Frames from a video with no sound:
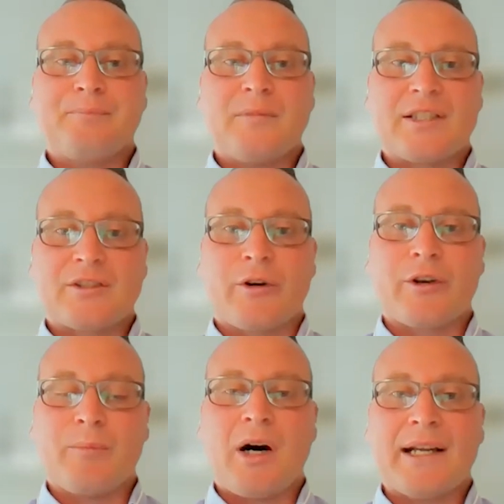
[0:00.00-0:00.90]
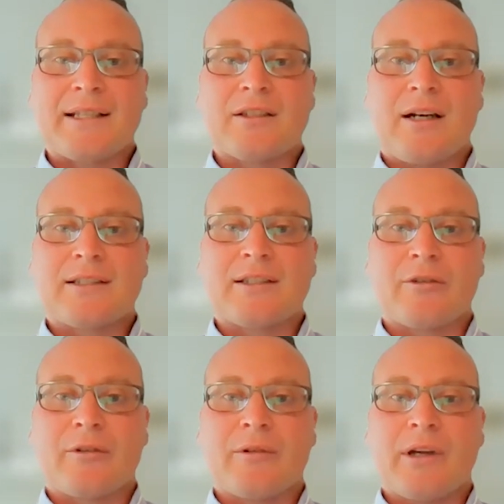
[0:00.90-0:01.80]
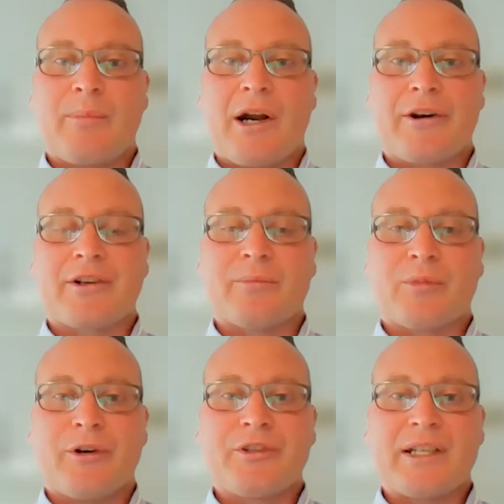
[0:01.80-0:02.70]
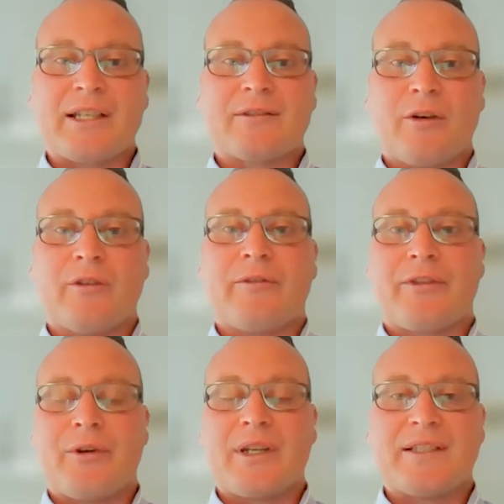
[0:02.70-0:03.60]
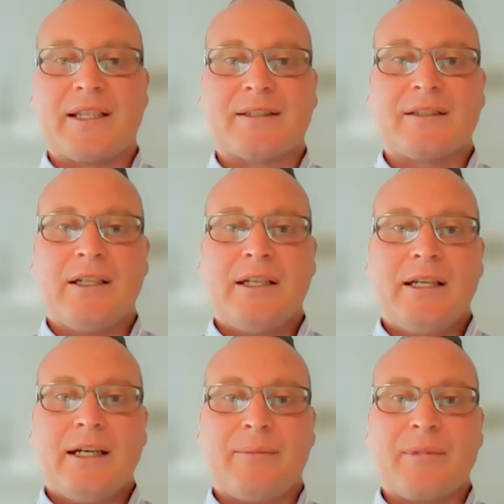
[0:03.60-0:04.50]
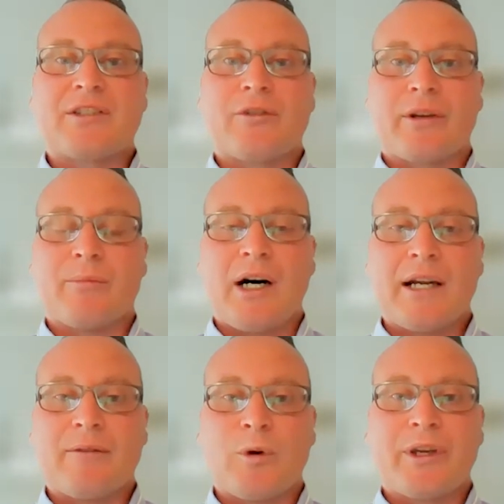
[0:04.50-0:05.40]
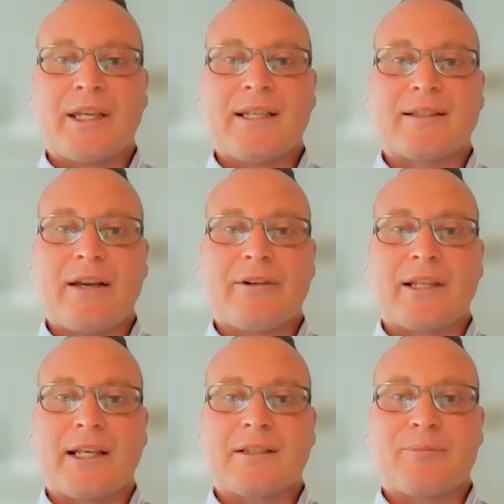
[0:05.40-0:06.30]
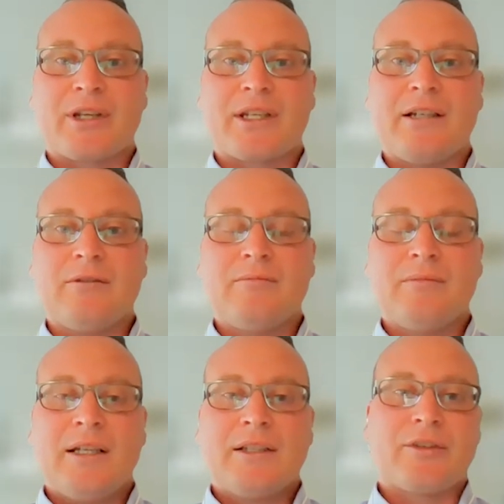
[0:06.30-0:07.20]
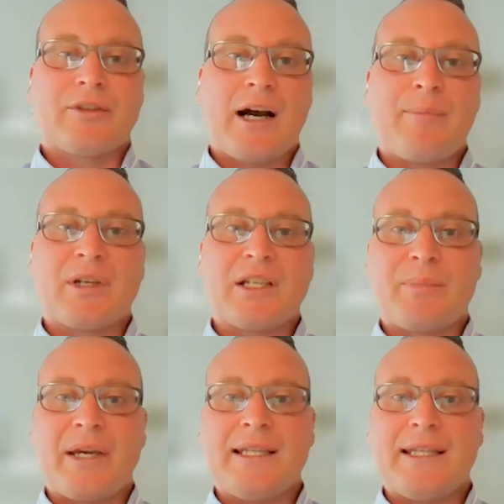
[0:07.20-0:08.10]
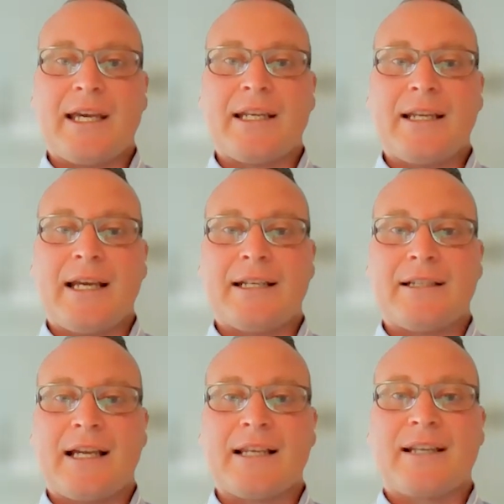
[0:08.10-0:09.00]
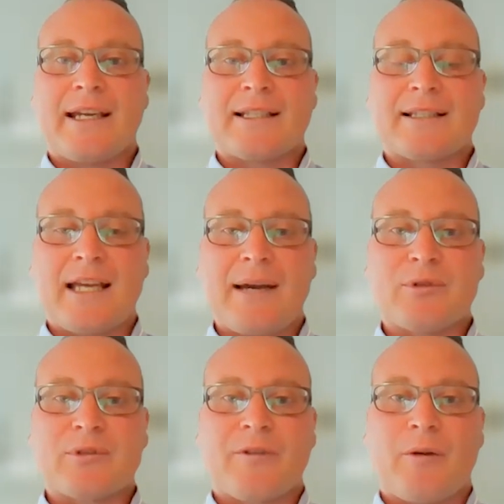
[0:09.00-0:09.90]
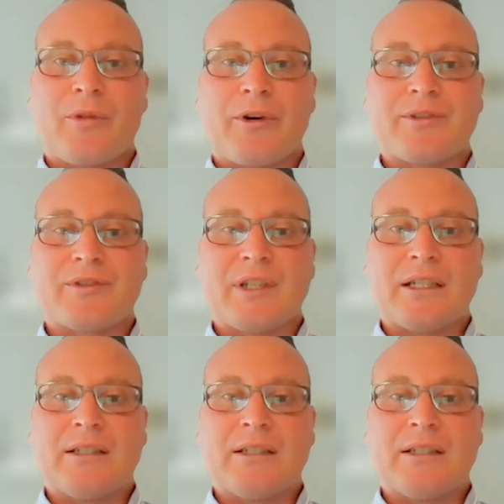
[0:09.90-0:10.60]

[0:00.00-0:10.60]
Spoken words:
historic mine sites that are apparent at the project. There's over 36 historic mine workings there at that Springdale. So the company's been there and has taken samples from those